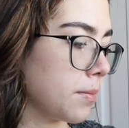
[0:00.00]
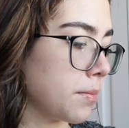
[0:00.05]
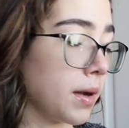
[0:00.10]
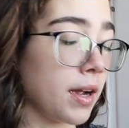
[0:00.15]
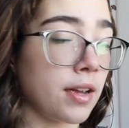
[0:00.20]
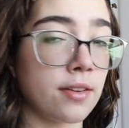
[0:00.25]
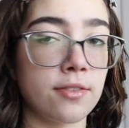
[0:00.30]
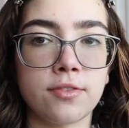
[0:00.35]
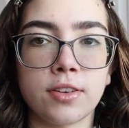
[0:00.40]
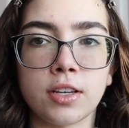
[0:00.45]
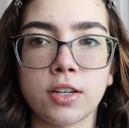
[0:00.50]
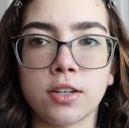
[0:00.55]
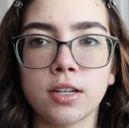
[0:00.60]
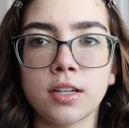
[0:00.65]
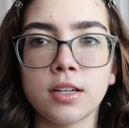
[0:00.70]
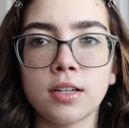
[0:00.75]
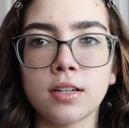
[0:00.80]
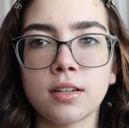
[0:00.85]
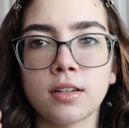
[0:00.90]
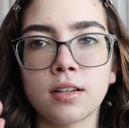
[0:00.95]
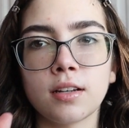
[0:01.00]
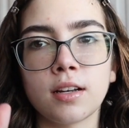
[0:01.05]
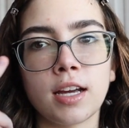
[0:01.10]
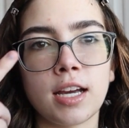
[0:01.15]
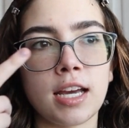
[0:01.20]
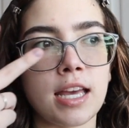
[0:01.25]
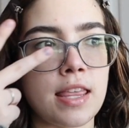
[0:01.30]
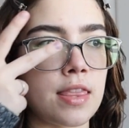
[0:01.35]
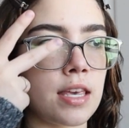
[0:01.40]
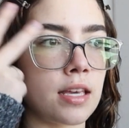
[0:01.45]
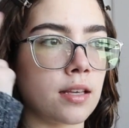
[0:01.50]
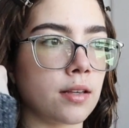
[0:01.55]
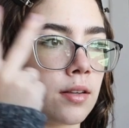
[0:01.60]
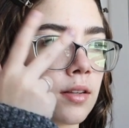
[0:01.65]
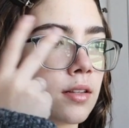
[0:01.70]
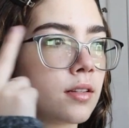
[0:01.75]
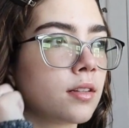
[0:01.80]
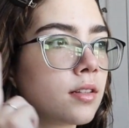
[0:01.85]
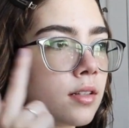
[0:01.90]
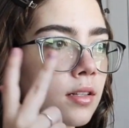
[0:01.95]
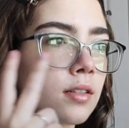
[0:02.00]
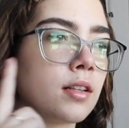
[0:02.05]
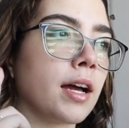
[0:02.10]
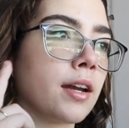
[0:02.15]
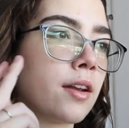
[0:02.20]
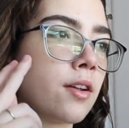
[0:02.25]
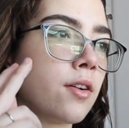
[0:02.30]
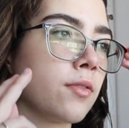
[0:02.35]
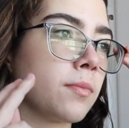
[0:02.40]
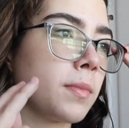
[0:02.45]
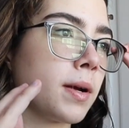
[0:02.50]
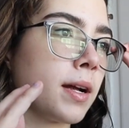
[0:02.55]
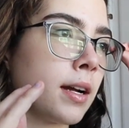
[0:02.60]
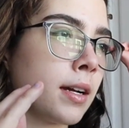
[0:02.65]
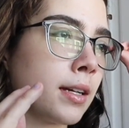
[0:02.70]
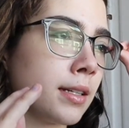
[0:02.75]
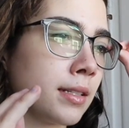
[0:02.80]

my finger and then glide it over my